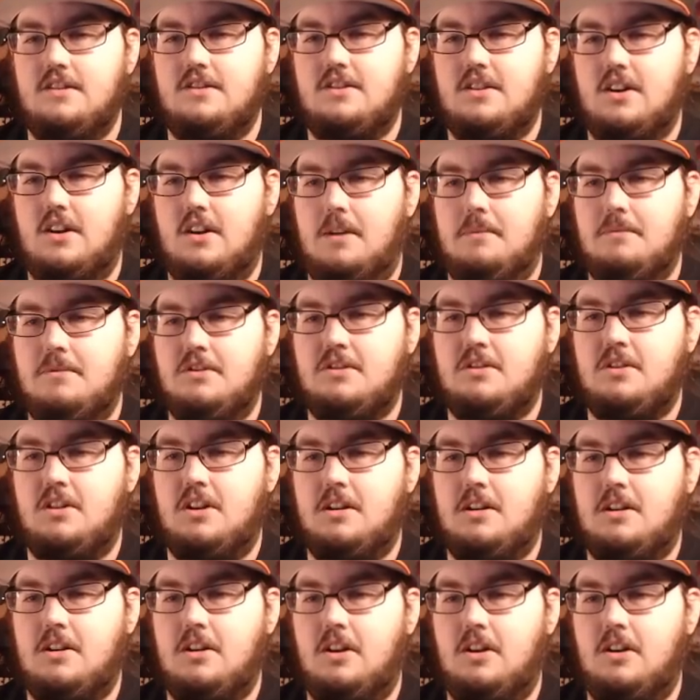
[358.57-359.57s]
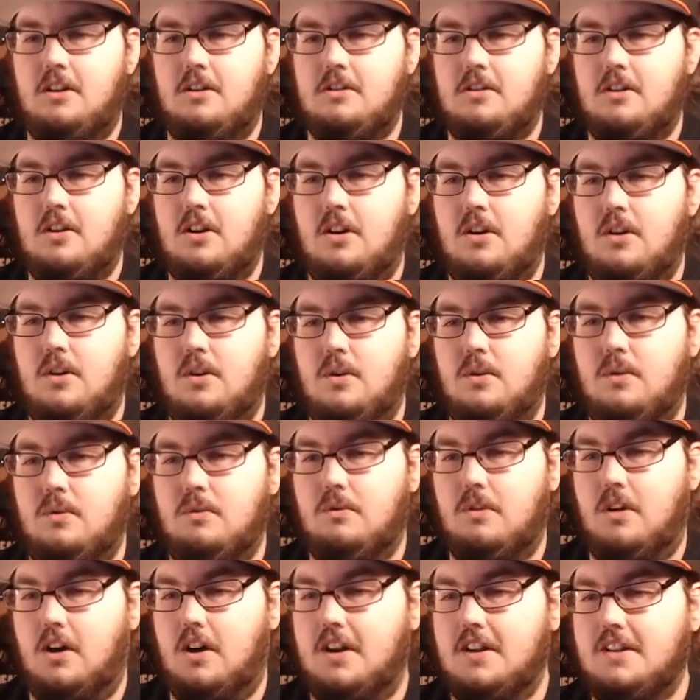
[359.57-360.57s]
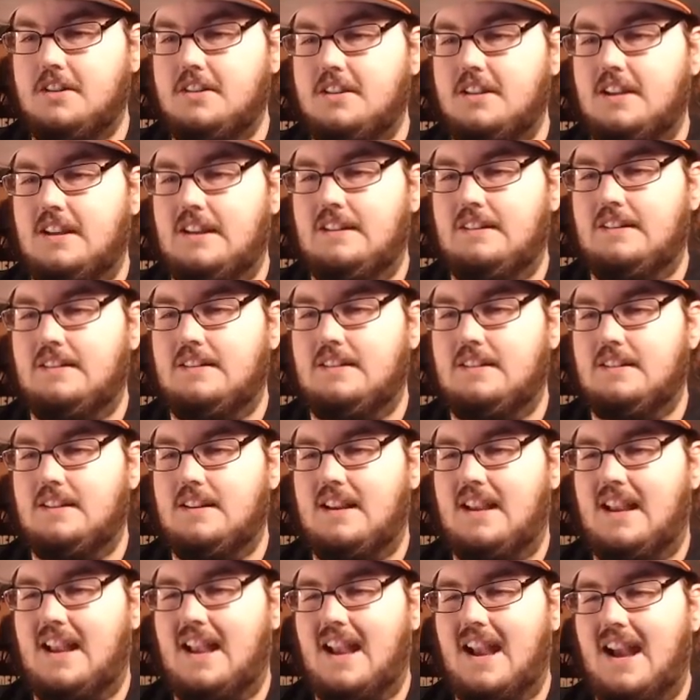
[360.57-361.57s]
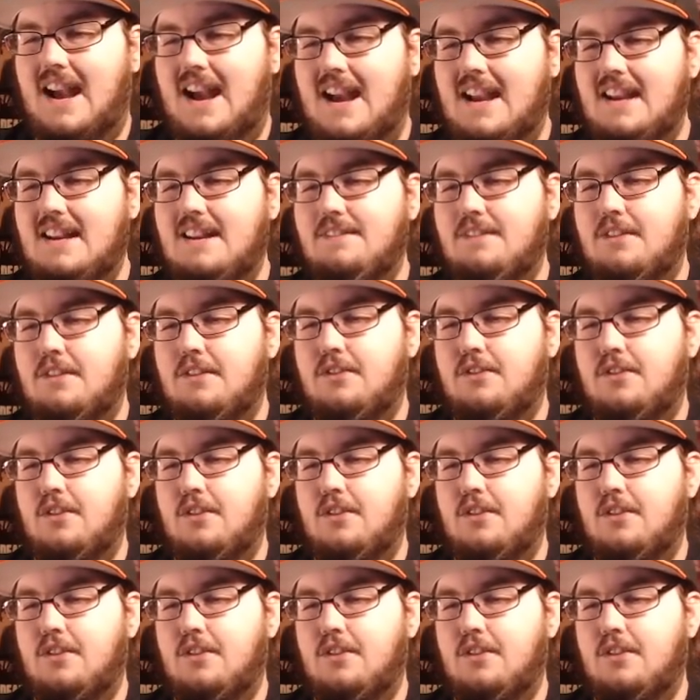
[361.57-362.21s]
So I'm just gonna go, honestly, kind of a